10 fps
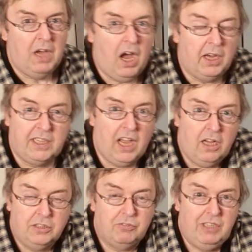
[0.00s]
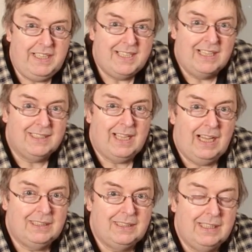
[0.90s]
I can't really test
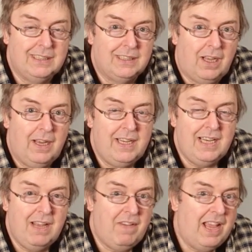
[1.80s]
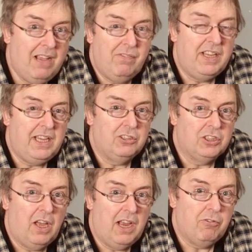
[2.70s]
that since I never ever use
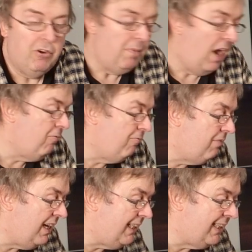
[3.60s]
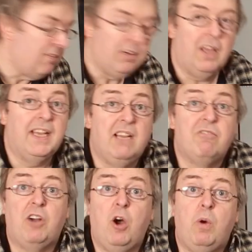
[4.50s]
Lightroom. I really don't like it
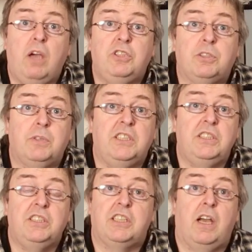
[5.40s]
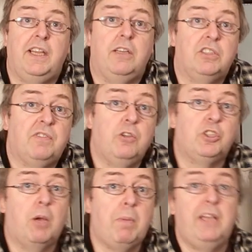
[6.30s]
for a whole host of reasons. I use
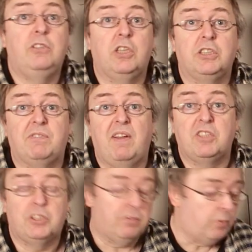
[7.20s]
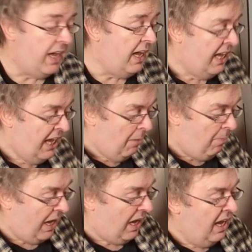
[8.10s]
Photoshop, I use lots of other software,
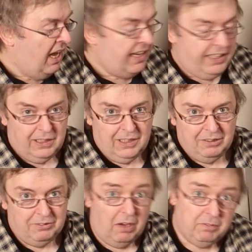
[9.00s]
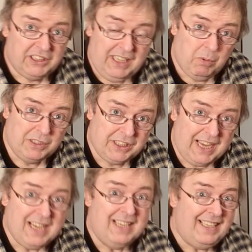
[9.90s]
but you'll obviously once
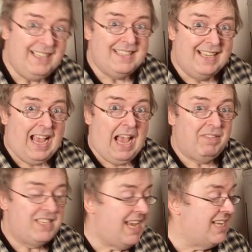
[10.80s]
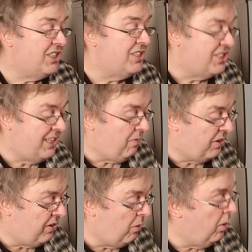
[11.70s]
again need to have a test and see
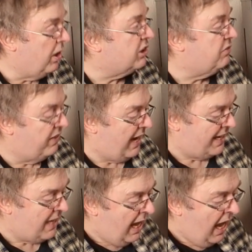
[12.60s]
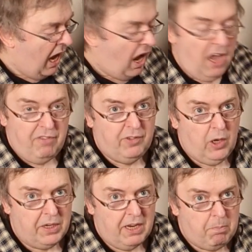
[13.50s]
whether it works for that. I've
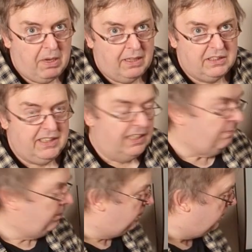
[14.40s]
got it plugged in,